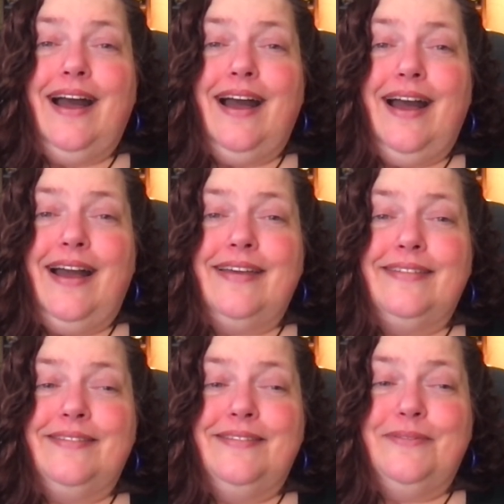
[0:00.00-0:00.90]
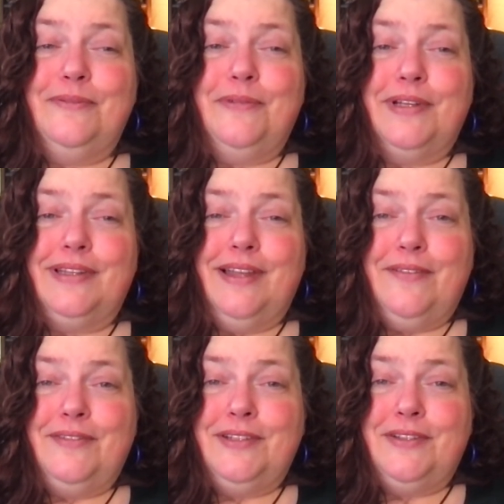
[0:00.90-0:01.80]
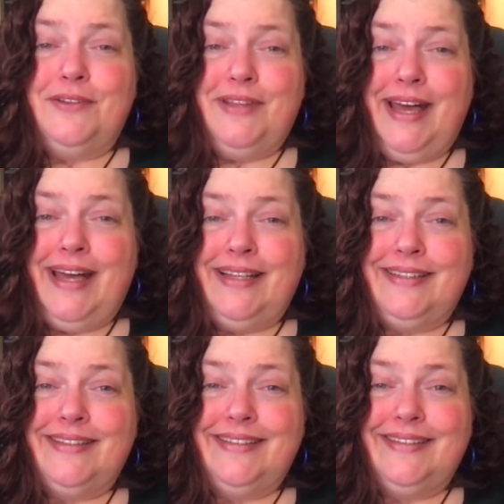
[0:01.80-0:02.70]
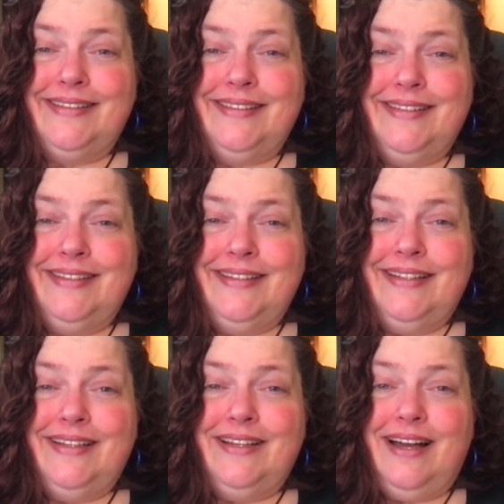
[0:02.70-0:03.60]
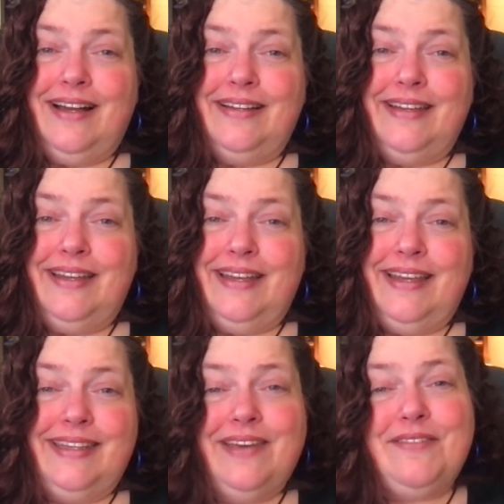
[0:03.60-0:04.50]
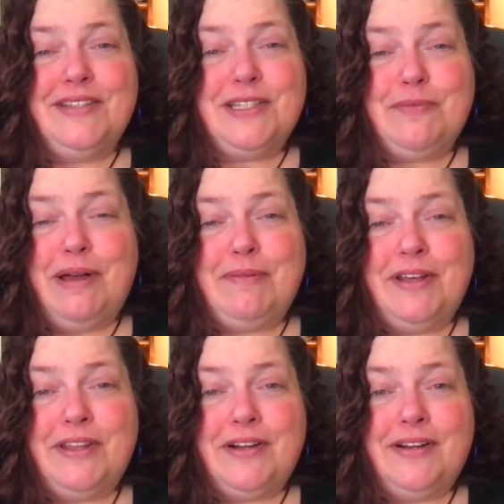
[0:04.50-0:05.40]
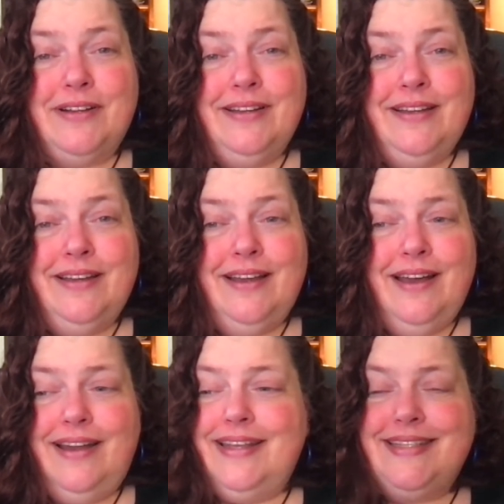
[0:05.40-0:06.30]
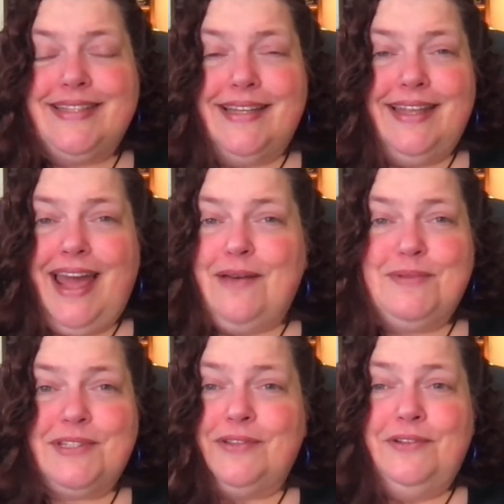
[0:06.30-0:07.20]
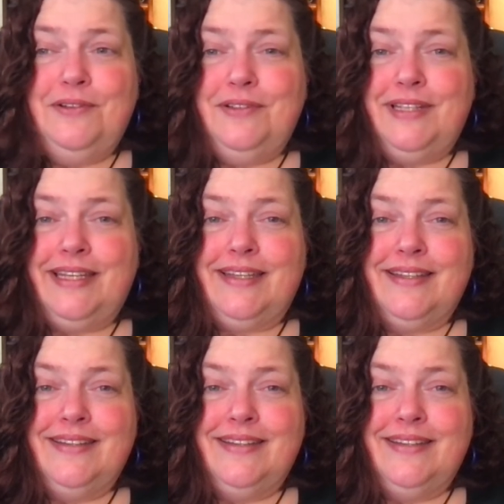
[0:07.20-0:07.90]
I would love to do that and give it to my mother. And he said, absolutely.